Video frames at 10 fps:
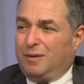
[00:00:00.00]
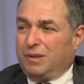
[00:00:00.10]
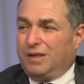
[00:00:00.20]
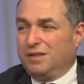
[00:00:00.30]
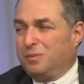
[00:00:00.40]

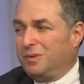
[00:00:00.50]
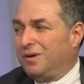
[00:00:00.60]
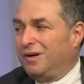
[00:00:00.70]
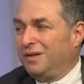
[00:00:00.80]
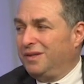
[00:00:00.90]
Because we're
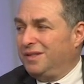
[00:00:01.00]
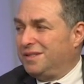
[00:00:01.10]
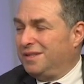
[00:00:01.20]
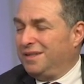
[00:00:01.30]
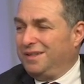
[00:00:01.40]
all
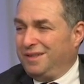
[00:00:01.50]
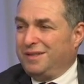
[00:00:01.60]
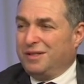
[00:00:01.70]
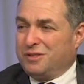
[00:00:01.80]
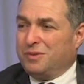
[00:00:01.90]
the
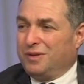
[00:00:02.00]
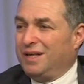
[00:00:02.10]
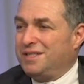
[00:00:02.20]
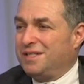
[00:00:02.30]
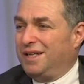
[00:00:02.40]

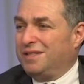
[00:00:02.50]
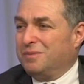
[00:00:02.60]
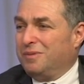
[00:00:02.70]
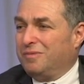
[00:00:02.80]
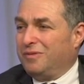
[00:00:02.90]
industrialized states.
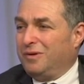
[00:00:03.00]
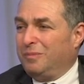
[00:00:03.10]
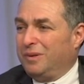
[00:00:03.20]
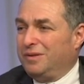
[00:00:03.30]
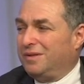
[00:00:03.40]
We've all
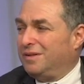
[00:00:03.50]
been,